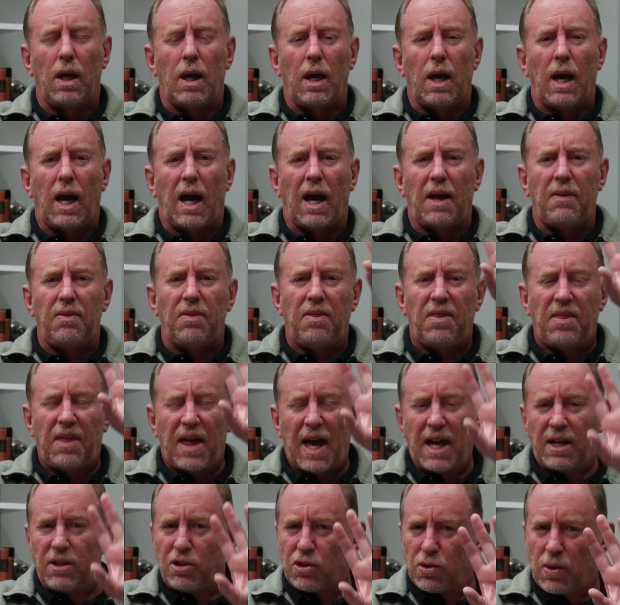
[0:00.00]
And
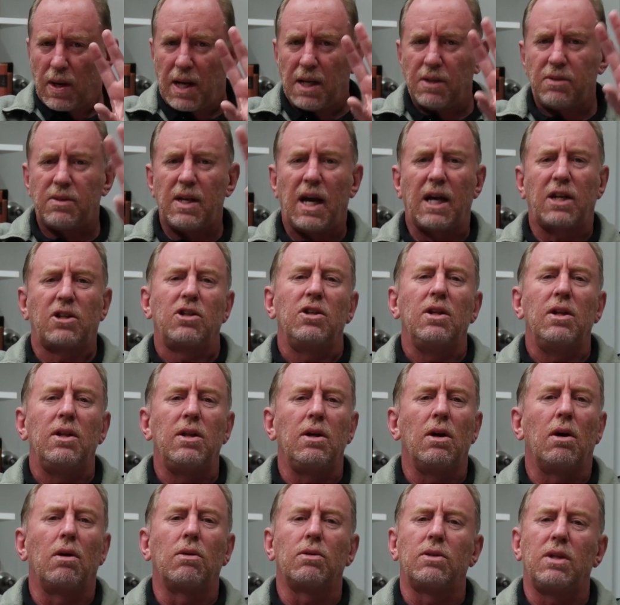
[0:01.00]
that transaction in the
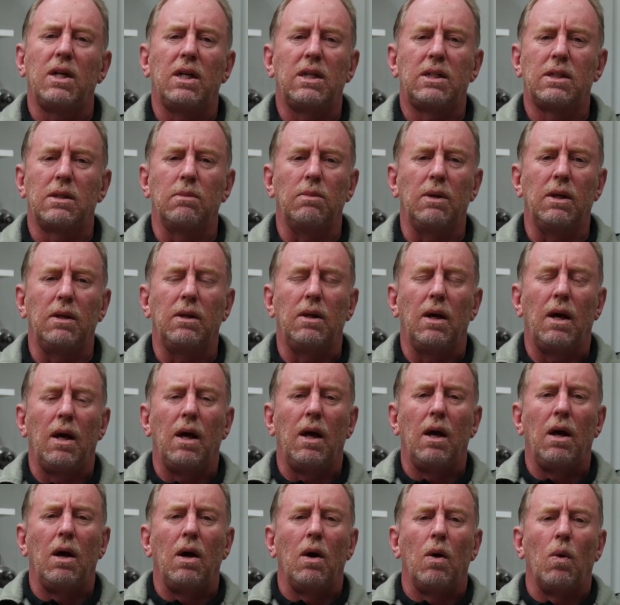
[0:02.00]
Old Testament
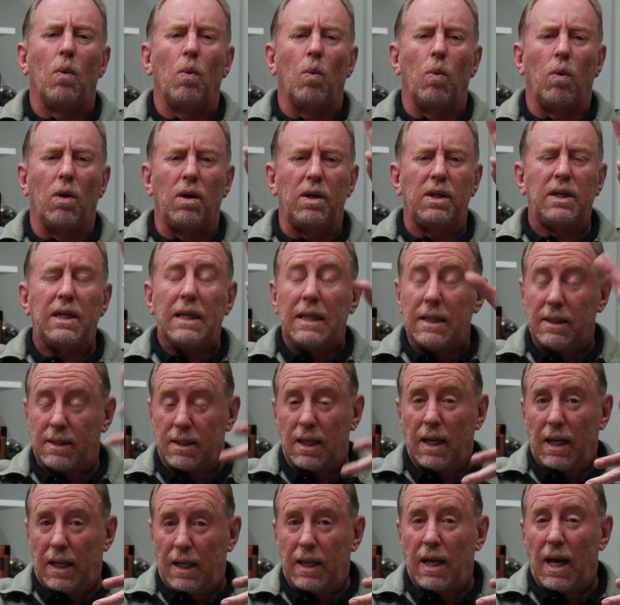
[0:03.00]
what is
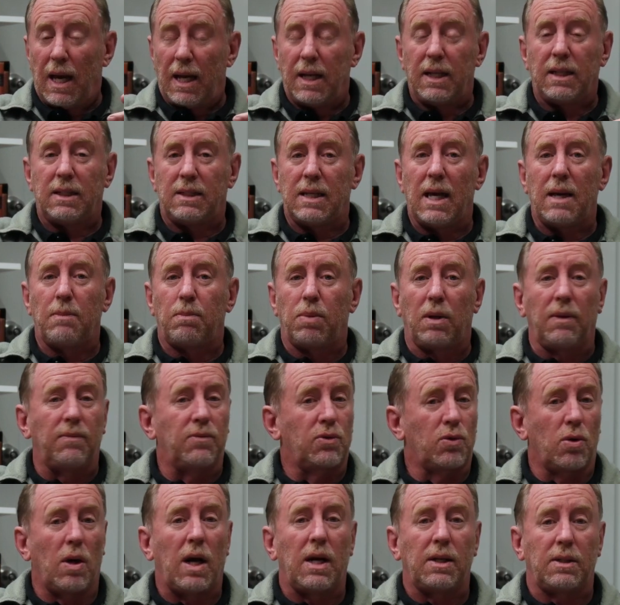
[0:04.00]
an, an example of
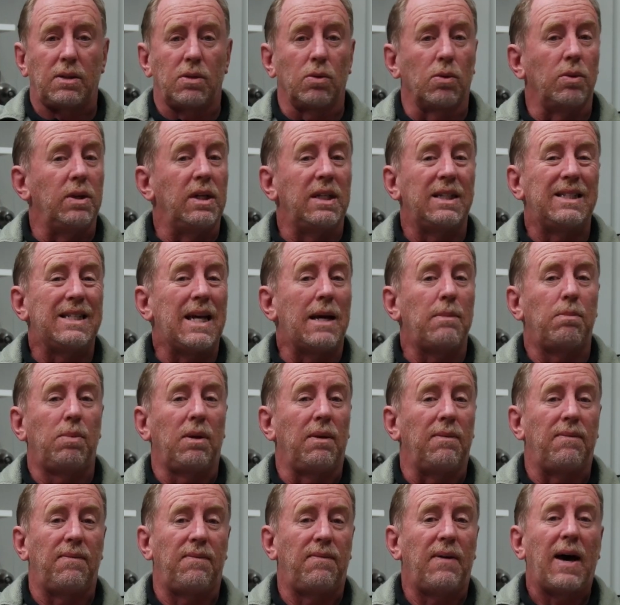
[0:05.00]
trust or an example of
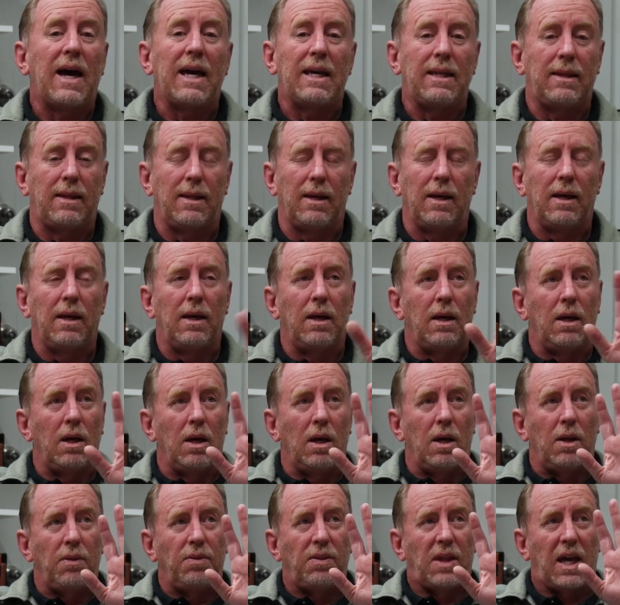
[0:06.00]
faith.
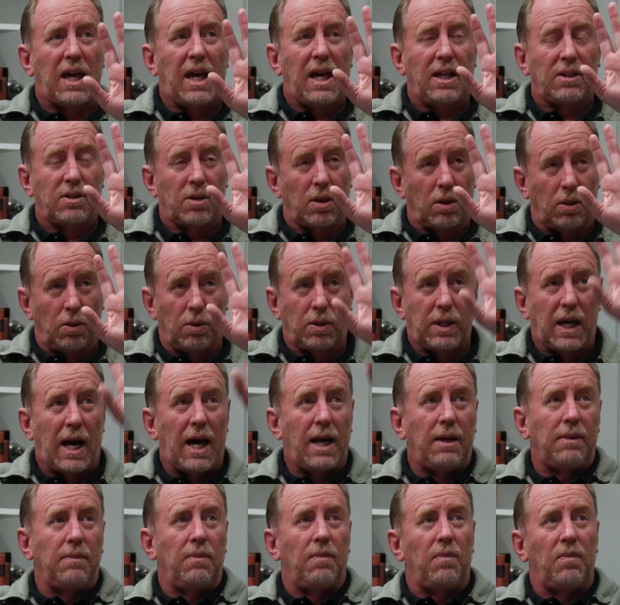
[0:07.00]
They had to look at
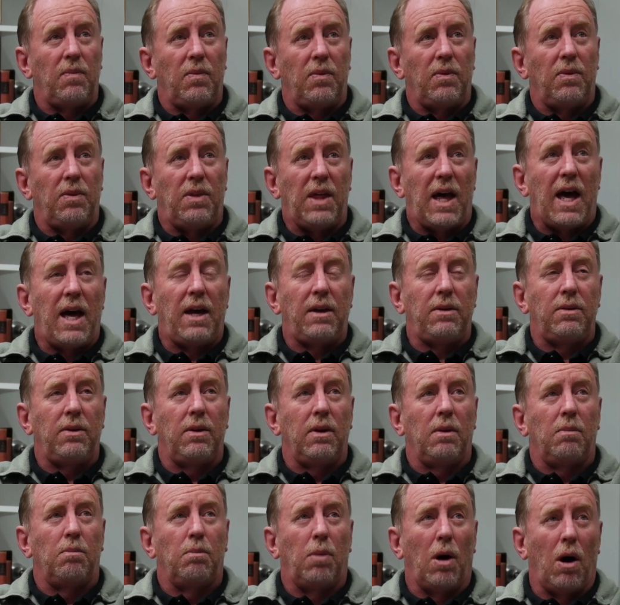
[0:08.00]
that
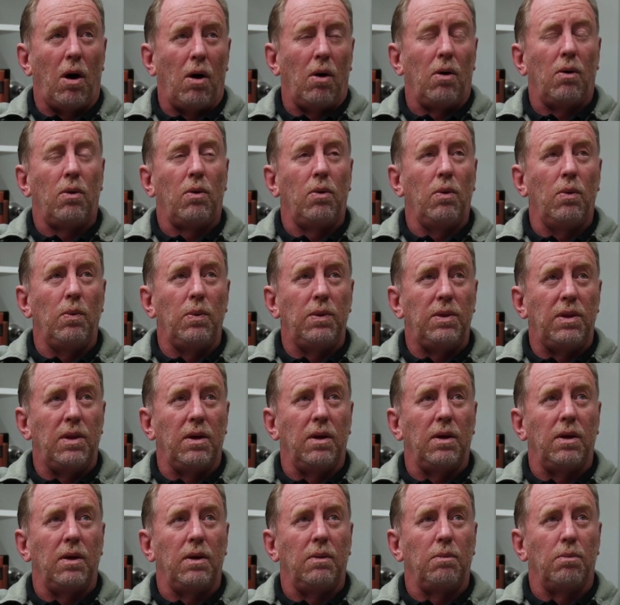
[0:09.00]
pole with
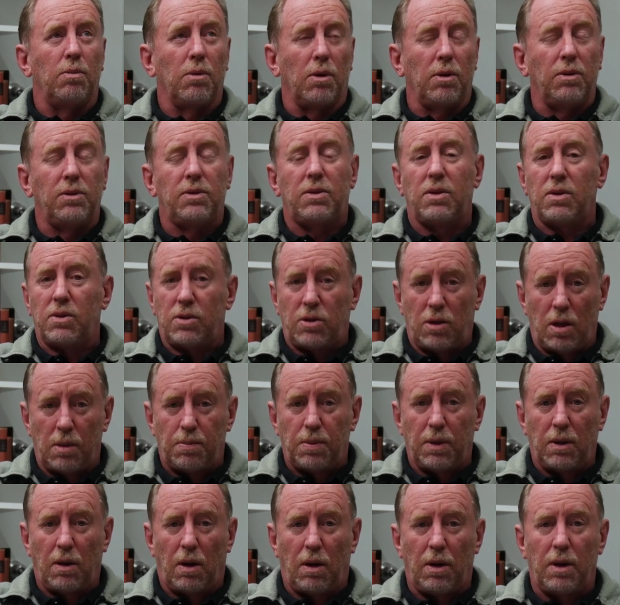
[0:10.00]
the bronze
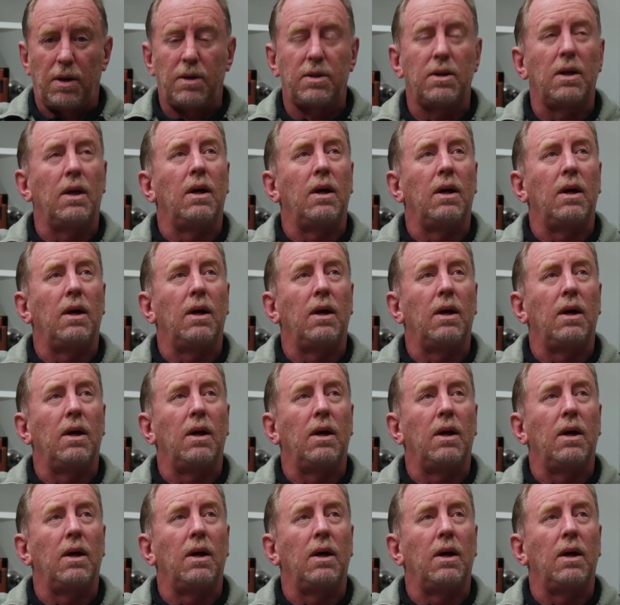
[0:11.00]
serpent on it,